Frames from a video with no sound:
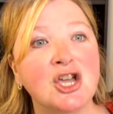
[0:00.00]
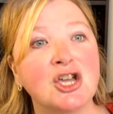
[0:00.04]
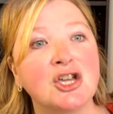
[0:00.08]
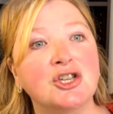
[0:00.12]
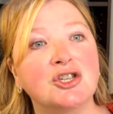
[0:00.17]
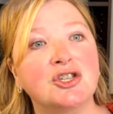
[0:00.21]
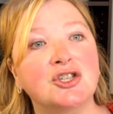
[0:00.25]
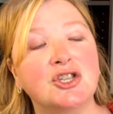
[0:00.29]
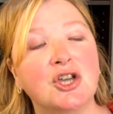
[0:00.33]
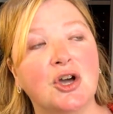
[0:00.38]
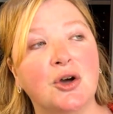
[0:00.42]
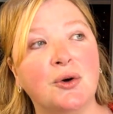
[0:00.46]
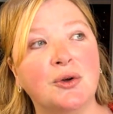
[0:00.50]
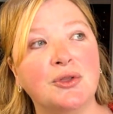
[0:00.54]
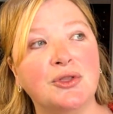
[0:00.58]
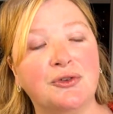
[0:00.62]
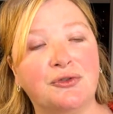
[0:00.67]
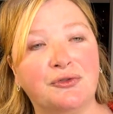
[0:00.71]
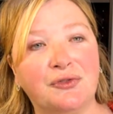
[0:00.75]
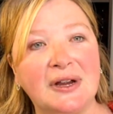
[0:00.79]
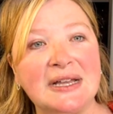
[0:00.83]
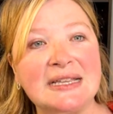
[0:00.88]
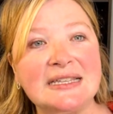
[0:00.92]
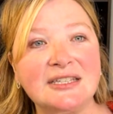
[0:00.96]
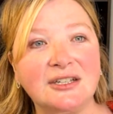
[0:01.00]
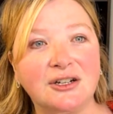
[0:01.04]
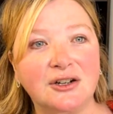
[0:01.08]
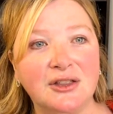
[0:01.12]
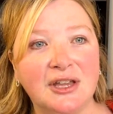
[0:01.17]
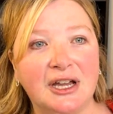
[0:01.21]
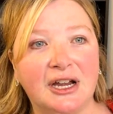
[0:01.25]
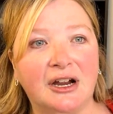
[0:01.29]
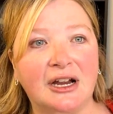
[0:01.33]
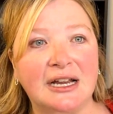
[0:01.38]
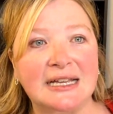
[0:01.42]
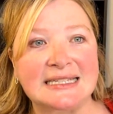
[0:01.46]
So the friends that are
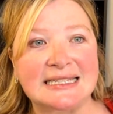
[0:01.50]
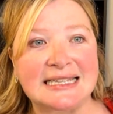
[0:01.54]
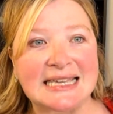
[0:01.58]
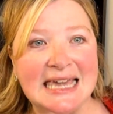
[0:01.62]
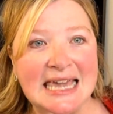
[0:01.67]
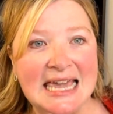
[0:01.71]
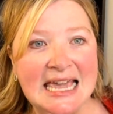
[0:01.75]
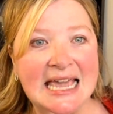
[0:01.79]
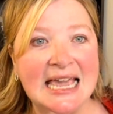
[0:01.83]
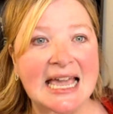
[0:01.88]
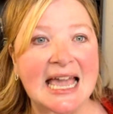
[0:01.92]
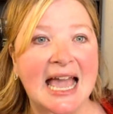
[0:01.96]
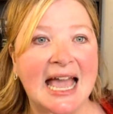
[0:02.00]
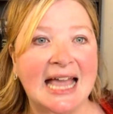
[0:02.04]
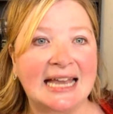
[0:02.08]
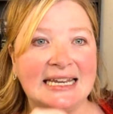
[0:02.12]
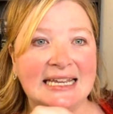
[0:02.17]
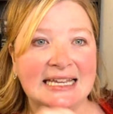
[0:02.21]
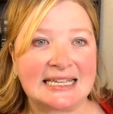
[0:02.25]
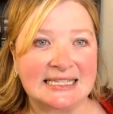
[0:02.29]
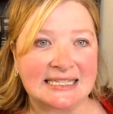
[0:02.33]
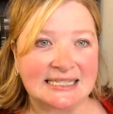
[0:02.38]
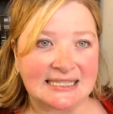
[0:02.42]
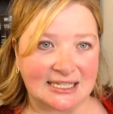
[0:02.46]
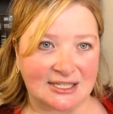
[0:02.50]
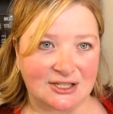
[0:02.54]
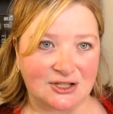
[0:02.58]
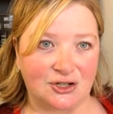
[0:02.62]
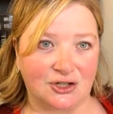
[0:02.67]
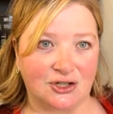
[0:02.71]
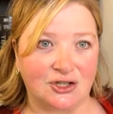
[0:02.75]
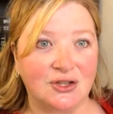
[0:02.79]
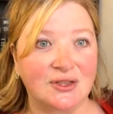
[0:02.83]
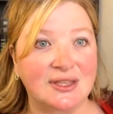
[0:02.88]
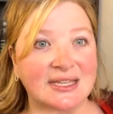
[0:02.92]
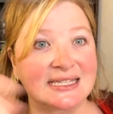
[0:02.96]
there is King and his
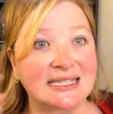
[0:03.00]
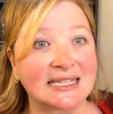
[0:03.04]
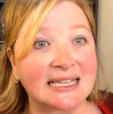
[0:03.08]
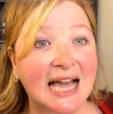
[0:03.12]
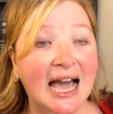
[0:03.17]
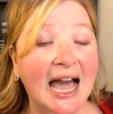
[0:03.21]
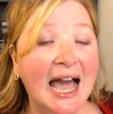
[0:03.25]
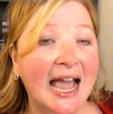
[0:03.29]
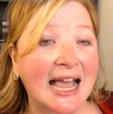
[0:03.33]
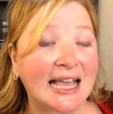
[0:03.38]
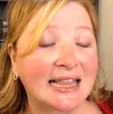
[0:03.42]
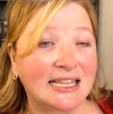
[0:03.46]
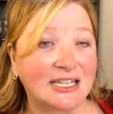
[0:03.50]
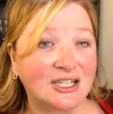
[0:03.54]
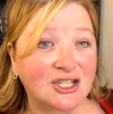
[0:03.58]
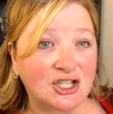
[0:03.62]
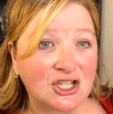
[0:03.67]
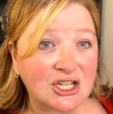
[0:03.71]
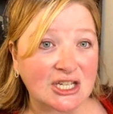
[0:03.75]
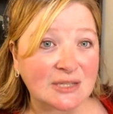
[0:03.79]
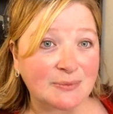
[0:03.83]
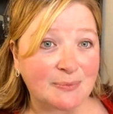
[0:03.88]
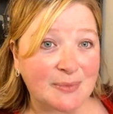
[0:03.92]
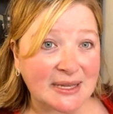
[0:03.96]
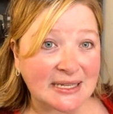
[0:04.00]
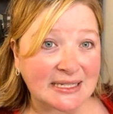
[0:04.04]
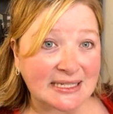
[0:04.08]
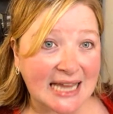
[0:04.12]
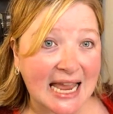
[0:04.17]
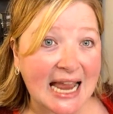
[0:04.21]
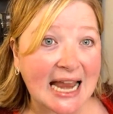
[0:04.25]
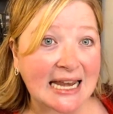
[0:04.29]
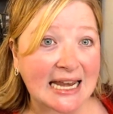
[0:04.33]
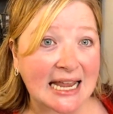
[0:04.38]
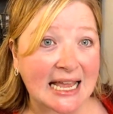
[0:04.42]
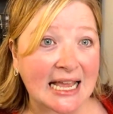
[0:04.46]
sister. So this guy that she's been
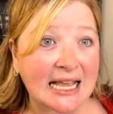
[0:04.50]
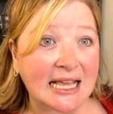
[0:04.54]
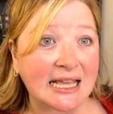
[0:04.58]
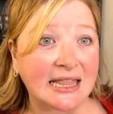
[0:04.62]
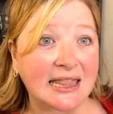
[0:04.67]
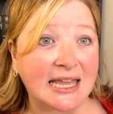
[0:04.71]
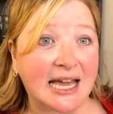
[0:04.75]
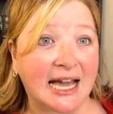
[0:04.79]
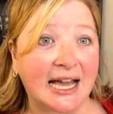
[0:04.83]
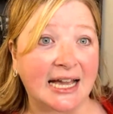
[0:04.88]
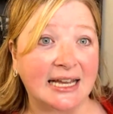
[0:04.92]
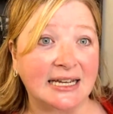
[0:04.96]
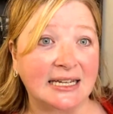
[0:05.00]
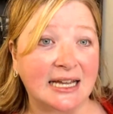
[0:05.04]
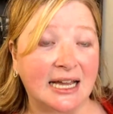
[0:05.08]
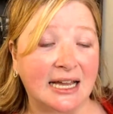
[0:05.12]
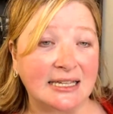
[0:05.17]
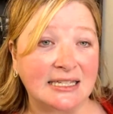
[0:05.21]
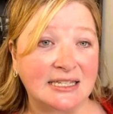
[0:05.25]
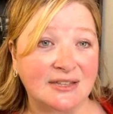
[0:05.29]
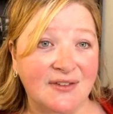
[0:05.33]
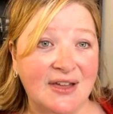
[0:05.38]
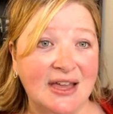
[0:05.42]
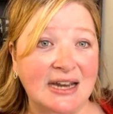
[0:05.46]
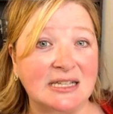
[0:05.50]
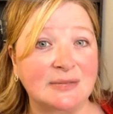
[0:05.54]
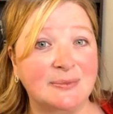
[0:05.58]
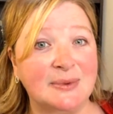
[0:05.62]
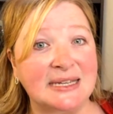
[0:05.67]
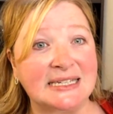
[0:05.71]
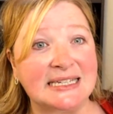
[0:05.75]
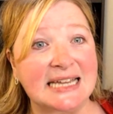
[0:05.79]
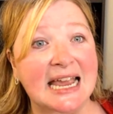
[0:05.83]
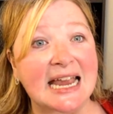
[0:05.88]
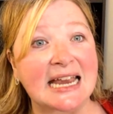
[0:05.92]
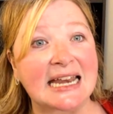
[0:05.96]
dating, that Savannah's been
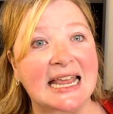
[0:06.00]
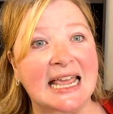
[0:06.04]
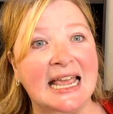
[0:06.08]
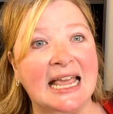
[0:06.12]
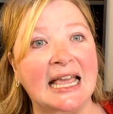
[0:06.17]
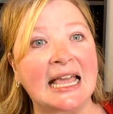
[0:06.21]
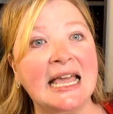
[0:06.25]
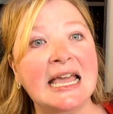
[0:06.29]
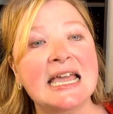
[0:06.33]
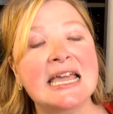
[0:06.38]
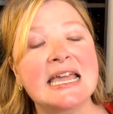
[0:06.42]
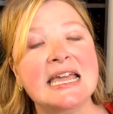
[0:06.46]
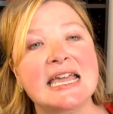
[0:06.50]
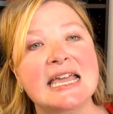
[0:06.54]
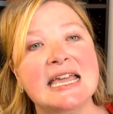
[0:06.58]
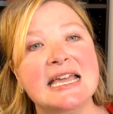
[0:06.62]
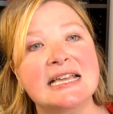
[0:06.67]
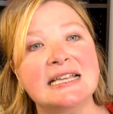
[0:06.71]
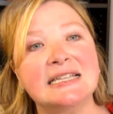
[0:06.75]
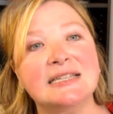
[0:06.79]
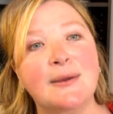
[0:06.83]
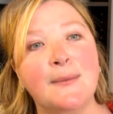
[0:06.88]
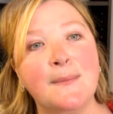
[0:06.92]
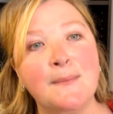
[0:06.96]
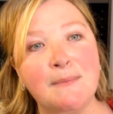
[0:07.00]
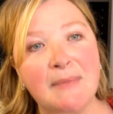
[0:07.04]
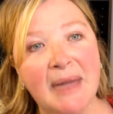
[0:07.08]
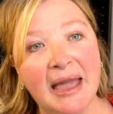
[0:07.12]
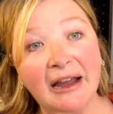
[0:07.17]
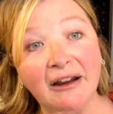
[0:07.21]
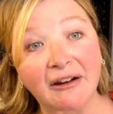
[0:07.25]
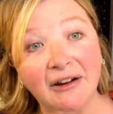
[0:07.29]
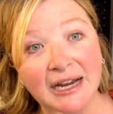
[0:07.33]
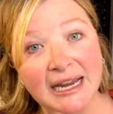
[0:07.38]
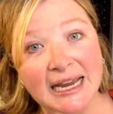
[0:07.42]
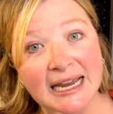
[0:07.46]
dating, is
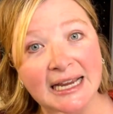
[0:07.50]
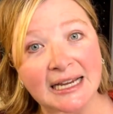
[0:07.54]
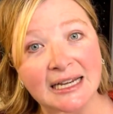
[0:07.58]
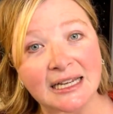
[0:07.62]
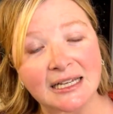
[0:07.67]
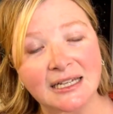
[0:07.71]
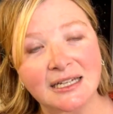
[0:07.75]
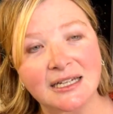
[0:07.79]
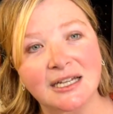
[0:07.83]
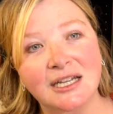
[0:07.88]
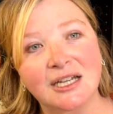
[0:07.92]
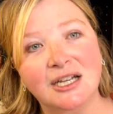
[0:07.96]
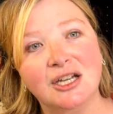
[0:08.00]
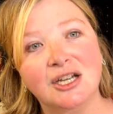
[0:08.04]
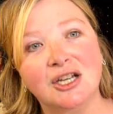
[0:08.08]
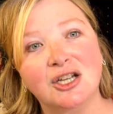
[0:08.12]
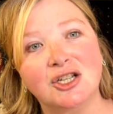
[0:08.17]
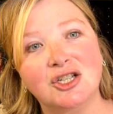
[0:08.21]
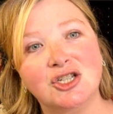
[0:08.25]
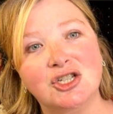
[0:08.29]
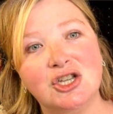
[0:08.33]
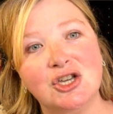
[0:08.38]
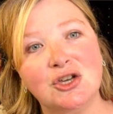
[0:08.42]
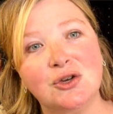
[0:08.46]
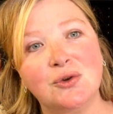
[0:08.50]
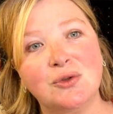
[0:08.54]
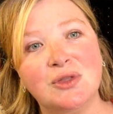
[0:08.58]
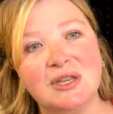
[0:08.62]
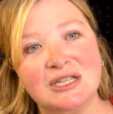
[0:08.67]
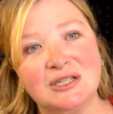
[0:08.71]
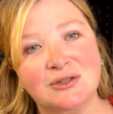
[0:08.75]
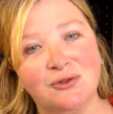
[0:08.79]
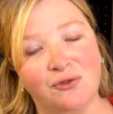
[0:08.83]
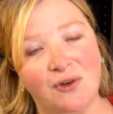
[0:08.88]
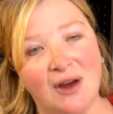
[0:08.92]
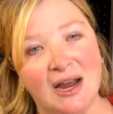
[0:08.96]
married to
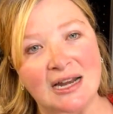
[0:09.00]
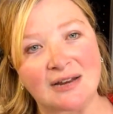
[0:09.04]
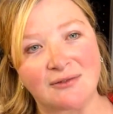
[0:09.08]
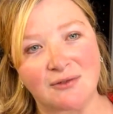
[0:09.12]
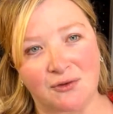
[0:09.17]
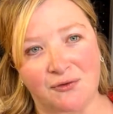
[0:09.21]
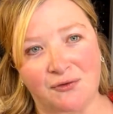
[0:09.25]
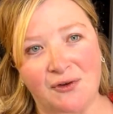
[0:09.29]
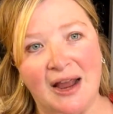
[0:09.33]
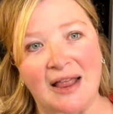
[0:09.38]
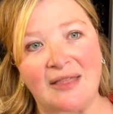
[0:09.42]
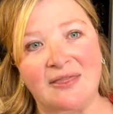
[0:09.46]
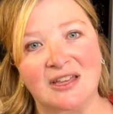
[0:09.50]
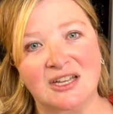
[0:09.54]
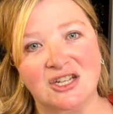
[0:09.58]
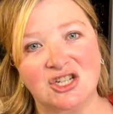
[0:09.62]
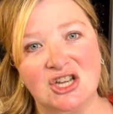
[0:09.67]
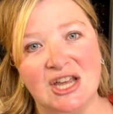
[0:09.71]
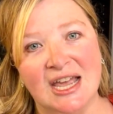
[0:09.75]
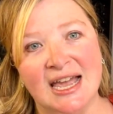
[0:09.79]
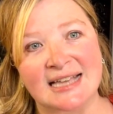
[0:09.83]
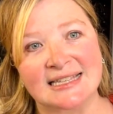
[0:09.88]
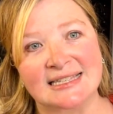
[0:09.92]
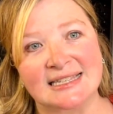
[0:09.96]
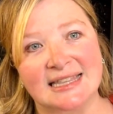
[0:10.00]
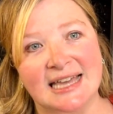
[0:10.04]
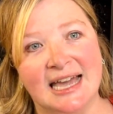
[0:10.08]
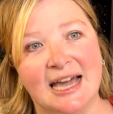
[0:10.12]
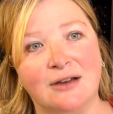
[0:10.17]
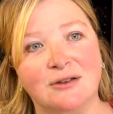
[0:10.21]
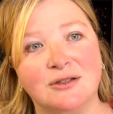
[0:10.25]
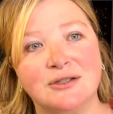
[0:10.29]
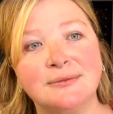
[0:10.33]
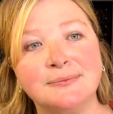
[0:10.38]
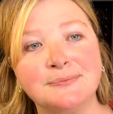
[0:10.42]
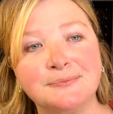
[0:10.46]
this friend of a friend that she has at the
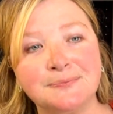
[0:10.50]
house.